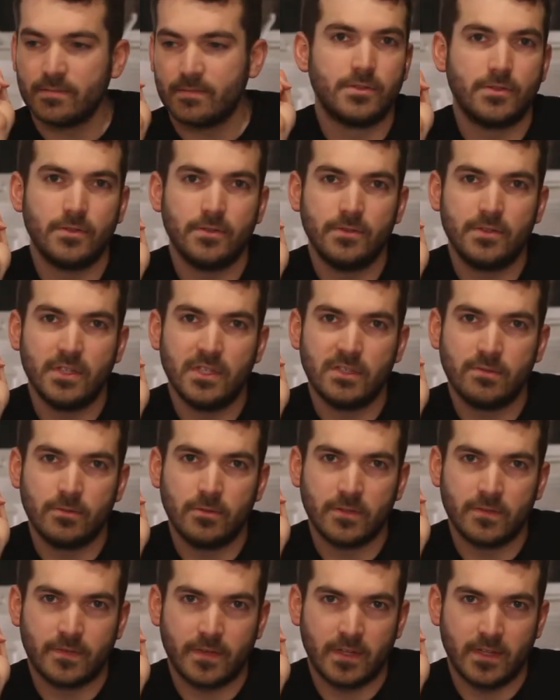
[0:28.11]
2
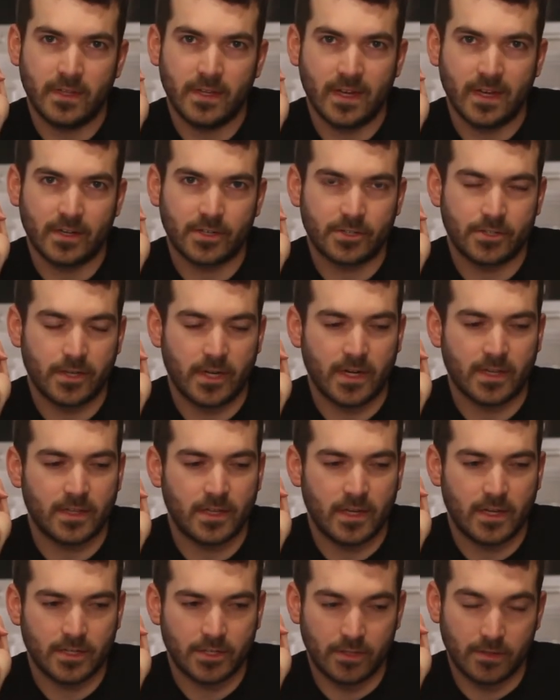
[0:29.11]
teaspoons vanilla extract that
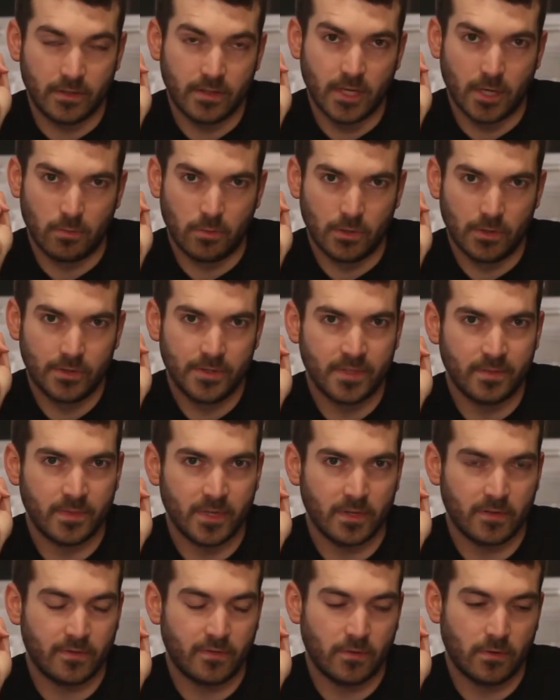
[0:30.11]
actually doubled to
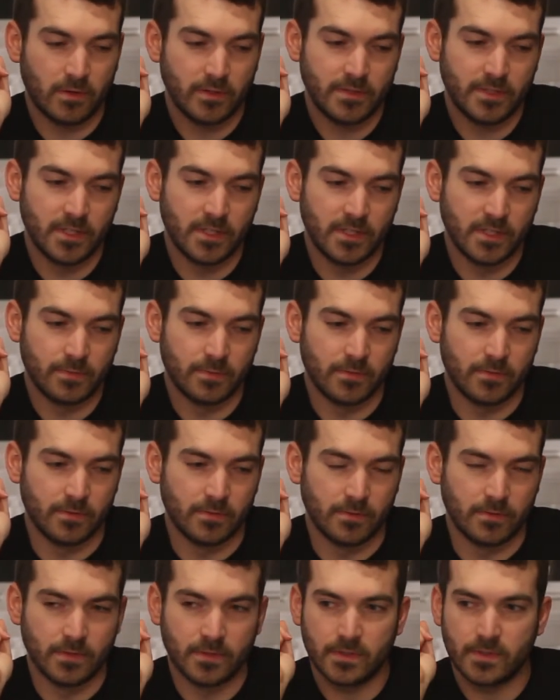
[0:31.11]
make 4
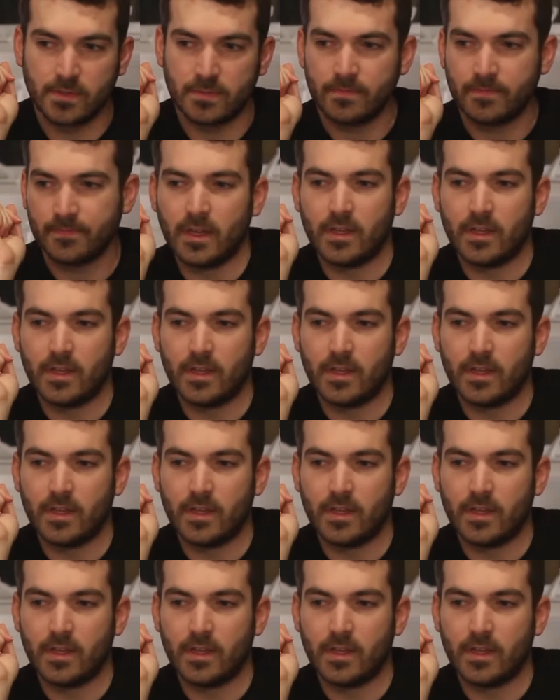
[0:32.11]
teaspoons,